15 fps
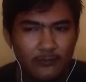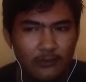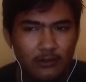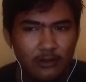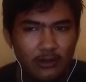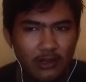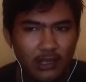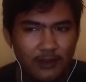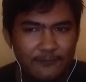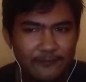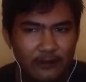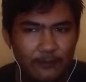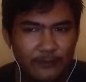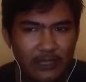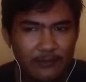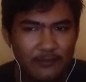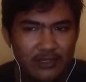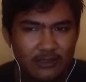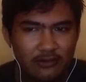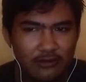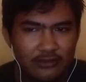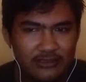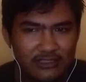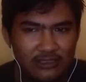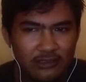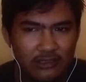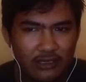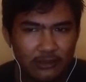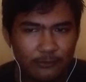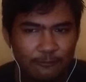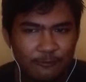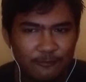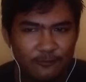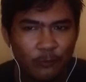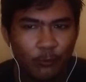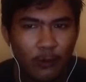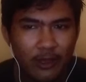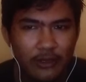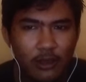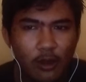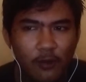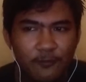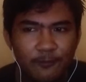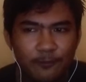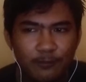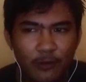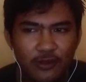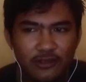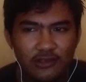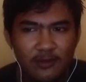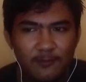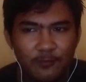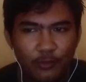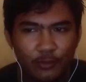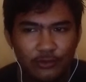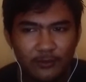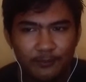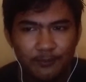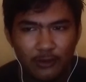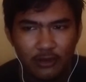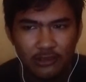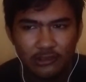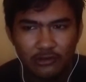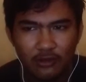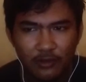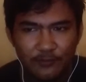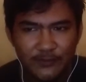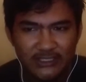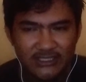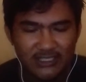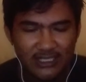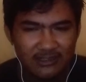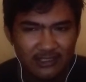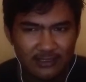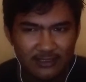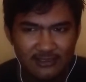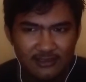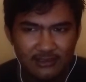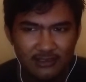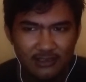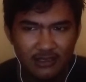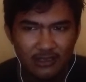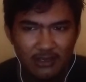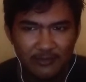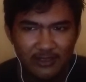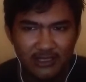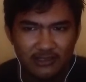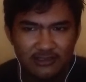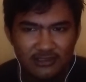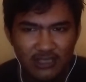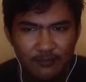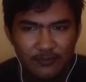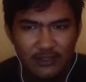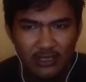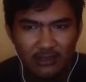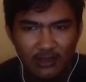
A verb can be considered as one of most important parts of sentence because subject and